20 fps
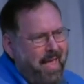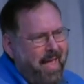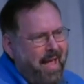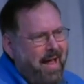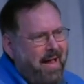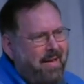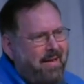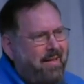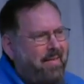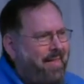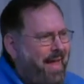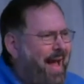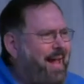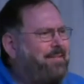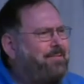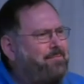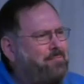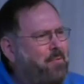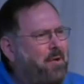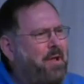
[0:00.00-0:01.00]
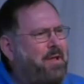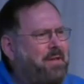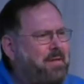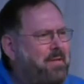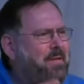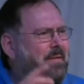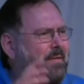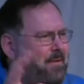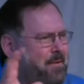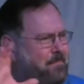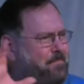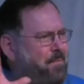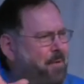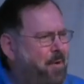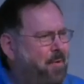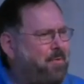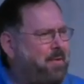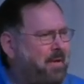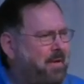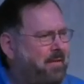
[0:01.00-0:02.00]
And that's one
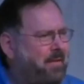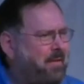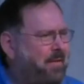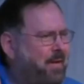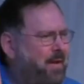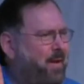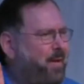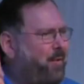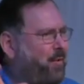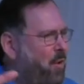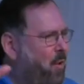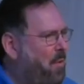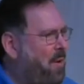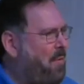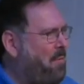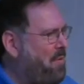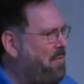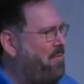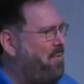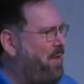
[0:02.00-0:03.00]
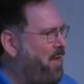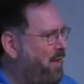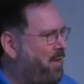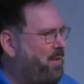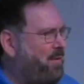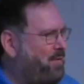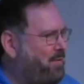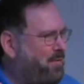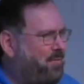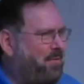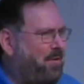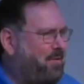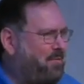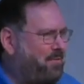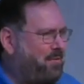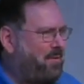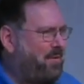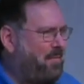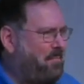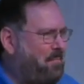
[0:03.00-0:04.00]
component, going with the elders of
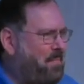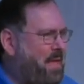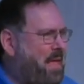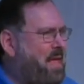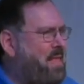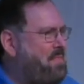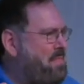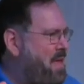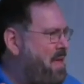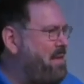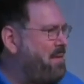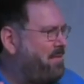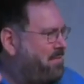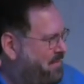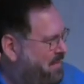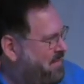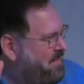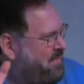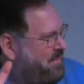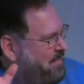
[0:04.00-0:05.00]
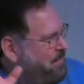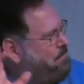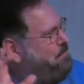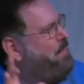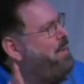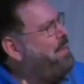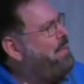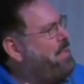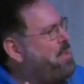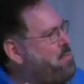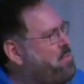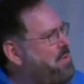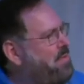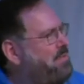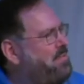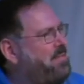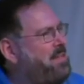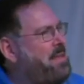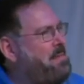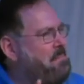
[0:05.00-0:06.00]
Israel, that is
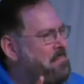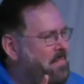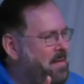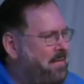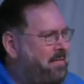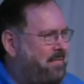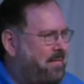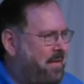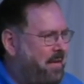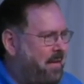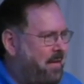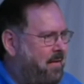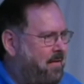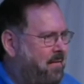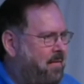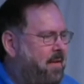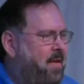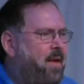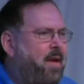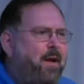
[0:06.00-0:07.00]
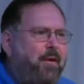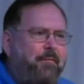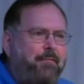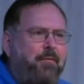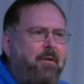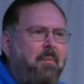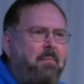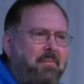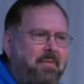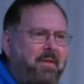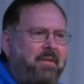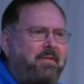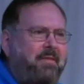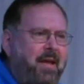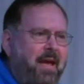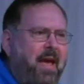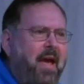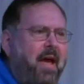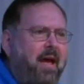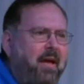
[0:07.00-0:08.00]
conspicuously missing from the
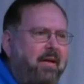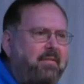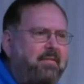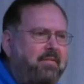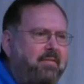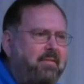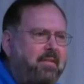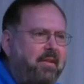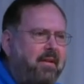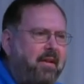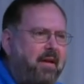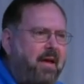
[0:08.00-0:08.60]
text.